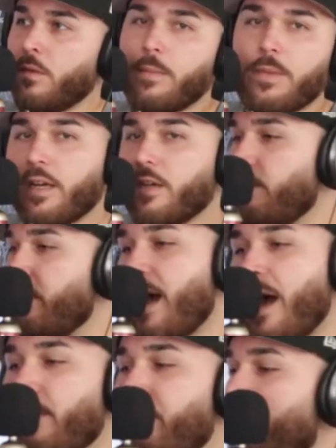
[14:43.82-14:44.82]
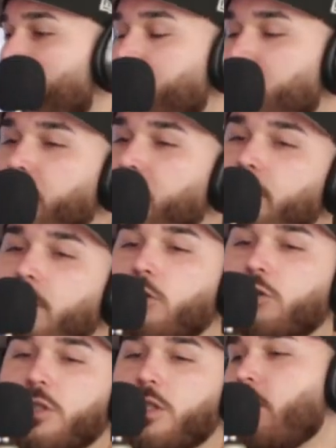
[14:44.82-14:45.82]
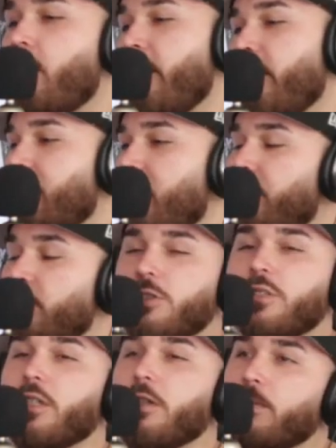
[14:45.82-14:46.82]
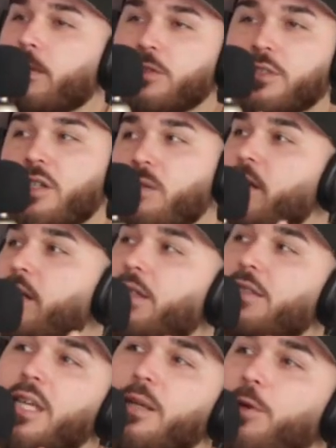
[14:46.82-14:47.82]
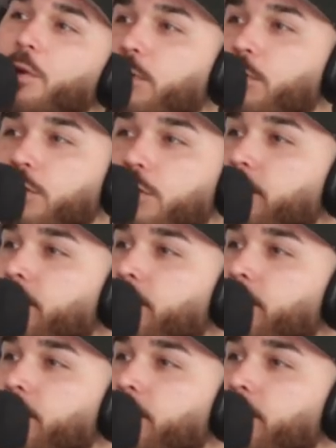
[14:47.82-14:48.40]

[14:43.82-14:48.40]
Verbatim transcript: I'm not gonna be happy and show you emotion and all this stuff. I'm just gonna I'm just gonna be at the same level as